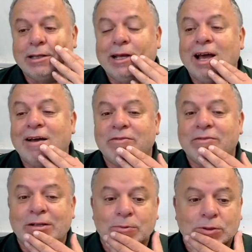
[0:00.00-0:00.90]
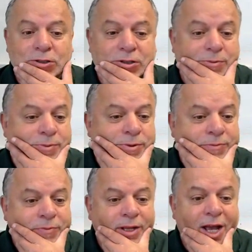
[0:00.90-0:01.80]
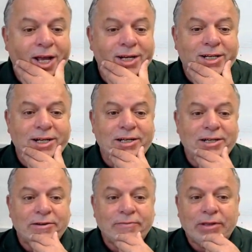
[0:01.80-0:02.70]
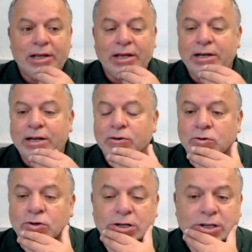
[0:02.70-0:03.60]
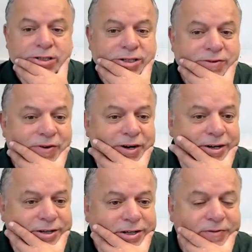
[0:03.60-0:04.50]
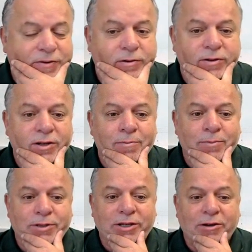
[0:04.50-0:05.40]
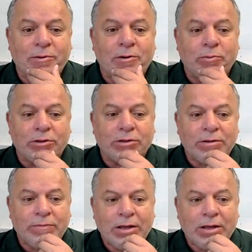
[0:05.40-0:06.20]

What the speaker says: that they have available to them. And indeed, in Orkney, it's a very difficult number to come up with.